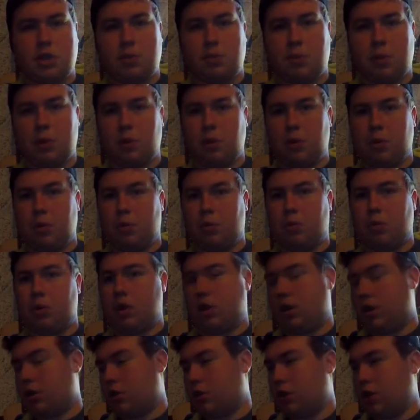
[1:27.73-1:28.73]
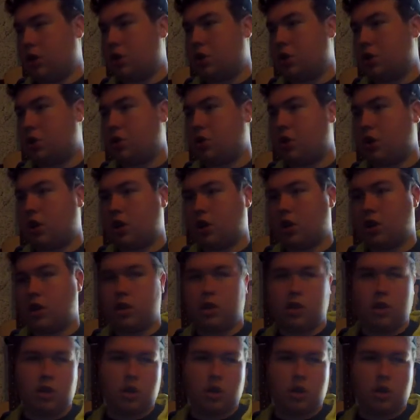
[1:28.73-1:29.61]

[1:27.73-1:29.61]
but we will break down each track